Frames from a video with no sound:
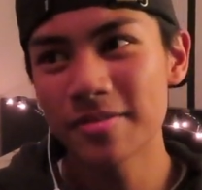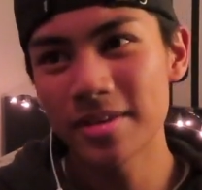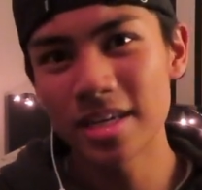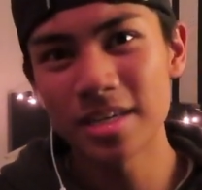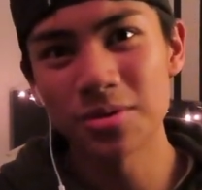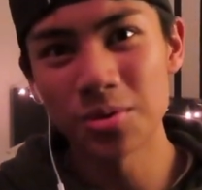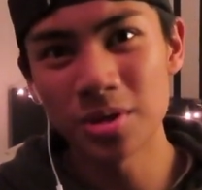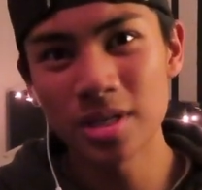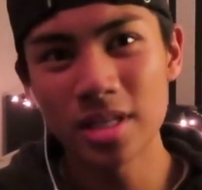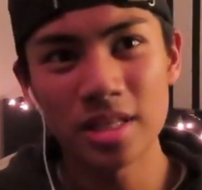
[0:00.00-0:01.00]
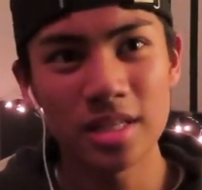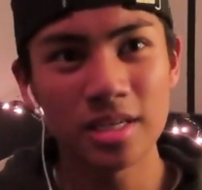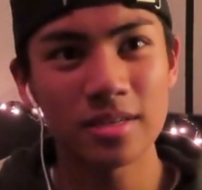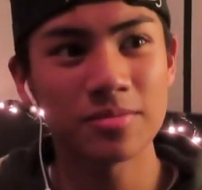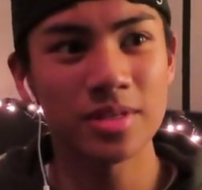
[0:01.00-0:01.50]
we got annoyed and
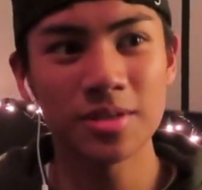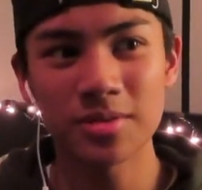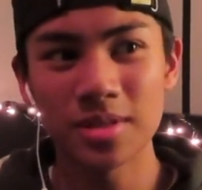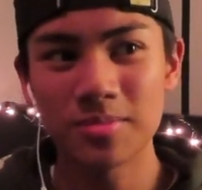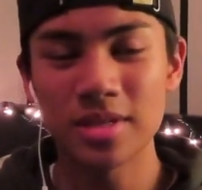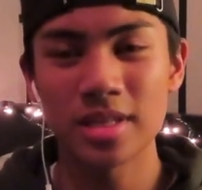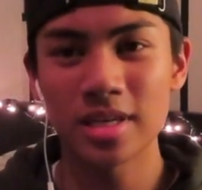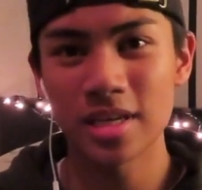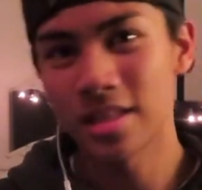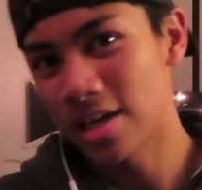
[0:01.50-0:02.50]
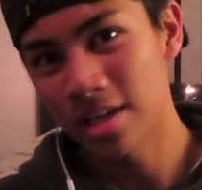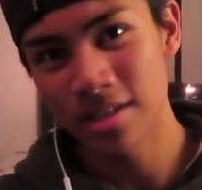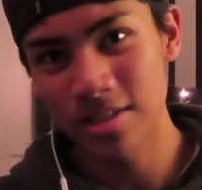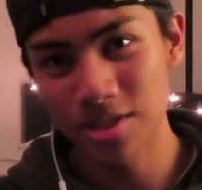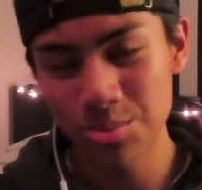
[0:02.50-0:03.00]
like we didn't want to be like
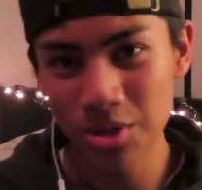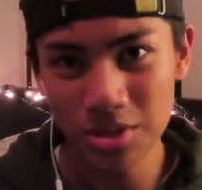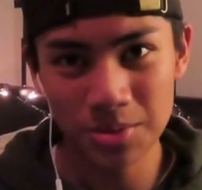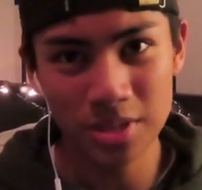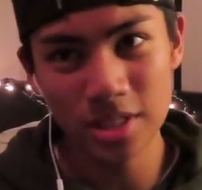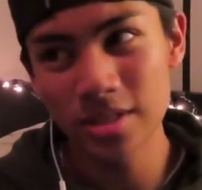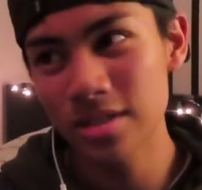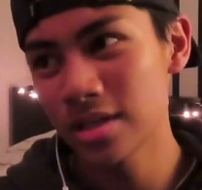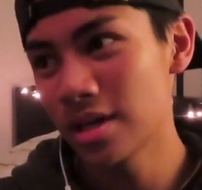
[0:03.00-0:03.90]
inhaling the smoke, so we just